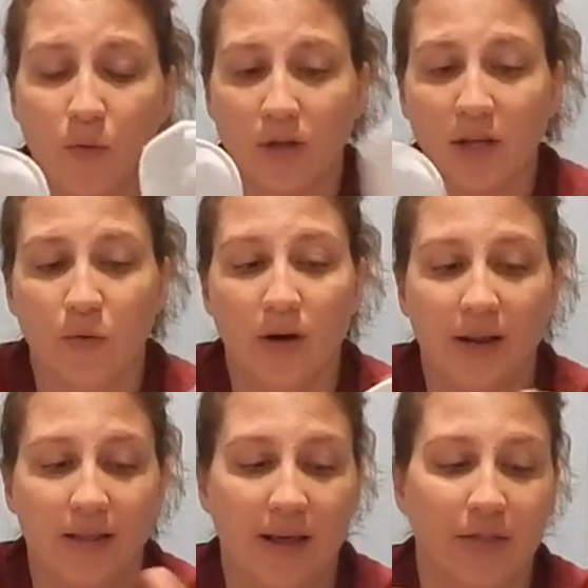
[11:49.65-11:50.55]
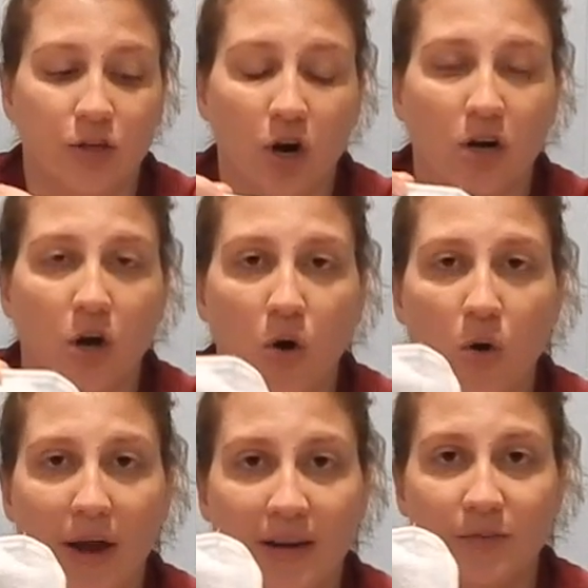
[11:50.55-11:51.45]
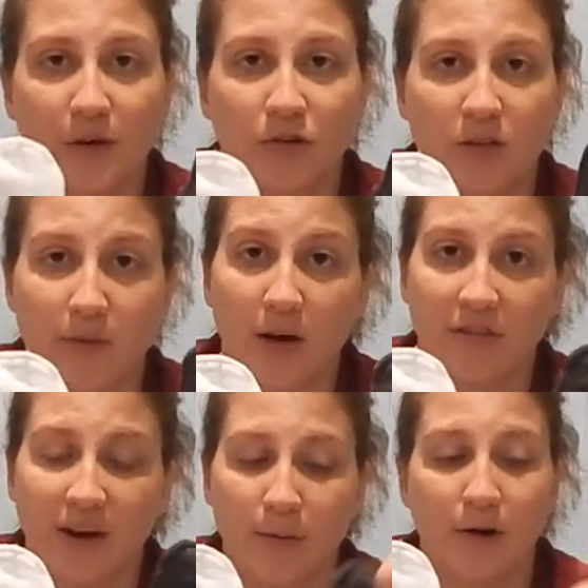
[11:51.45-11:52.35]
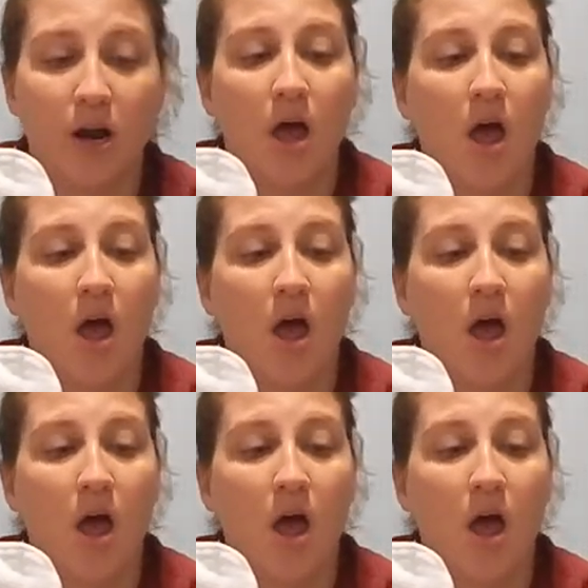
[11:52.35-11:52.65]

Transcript: more liquid than the charcoal and especially the microfiber.